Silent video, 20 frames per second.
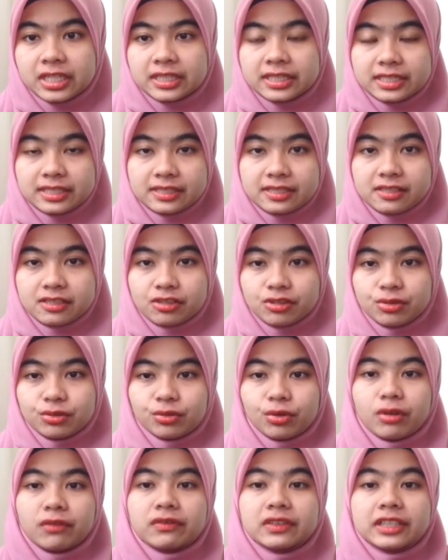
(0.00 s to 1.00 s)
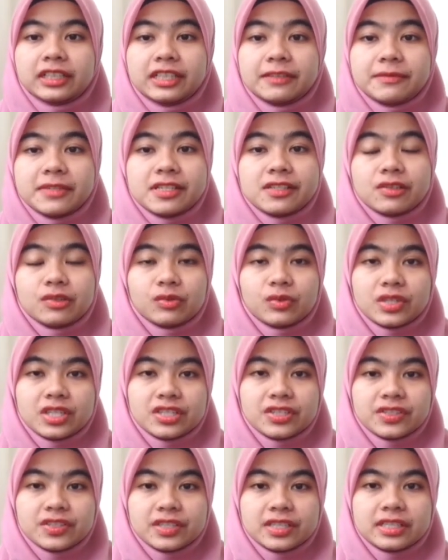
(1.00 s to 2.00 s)
Thus, to overcome this
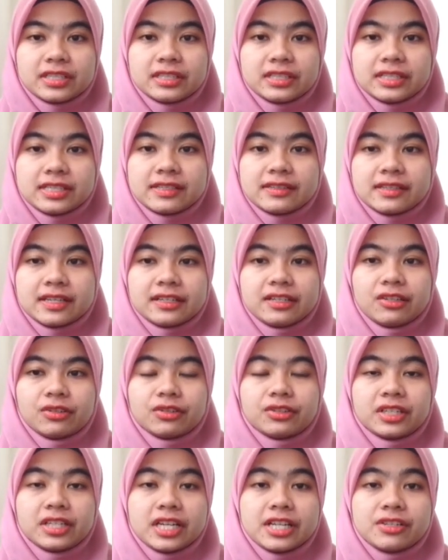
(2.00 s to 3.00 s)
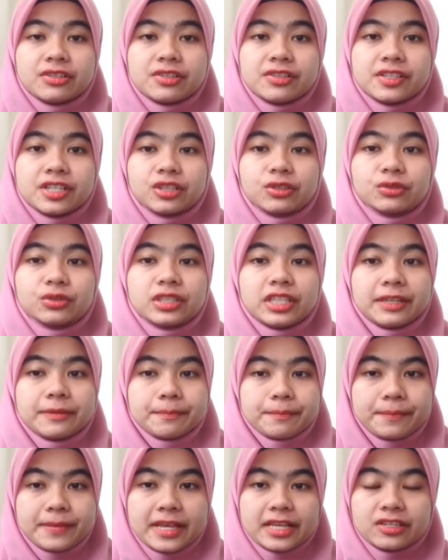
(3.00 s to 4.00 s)
situation, the study on hydrogel cooling
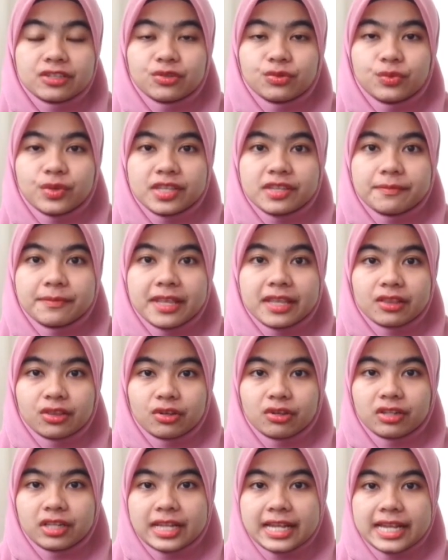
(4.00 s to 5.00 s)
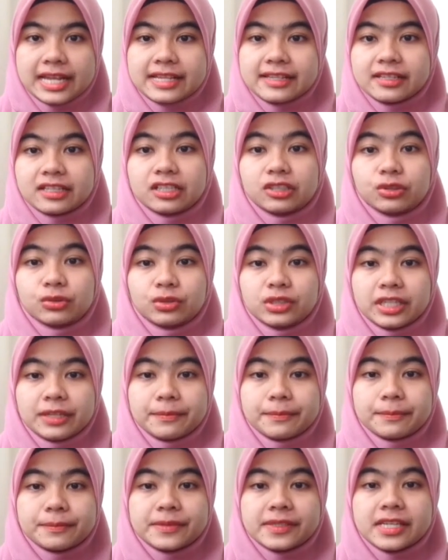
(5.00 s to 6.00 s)
patch with menthol as a cooling
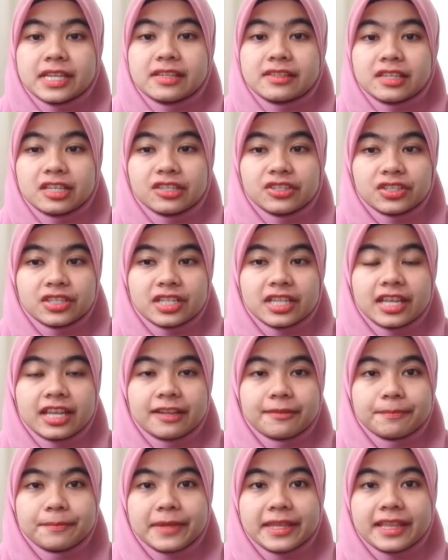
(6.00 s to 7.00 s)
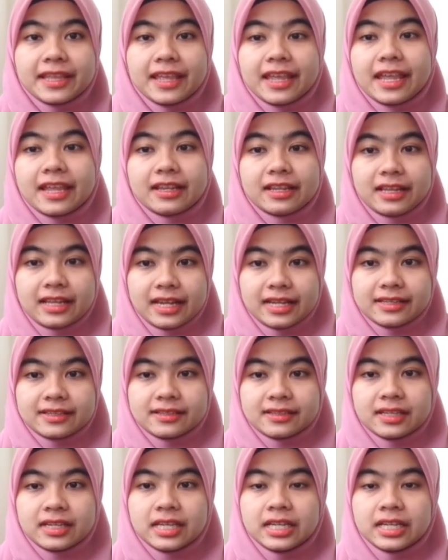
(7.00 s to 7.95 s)
sensation had been analyzed.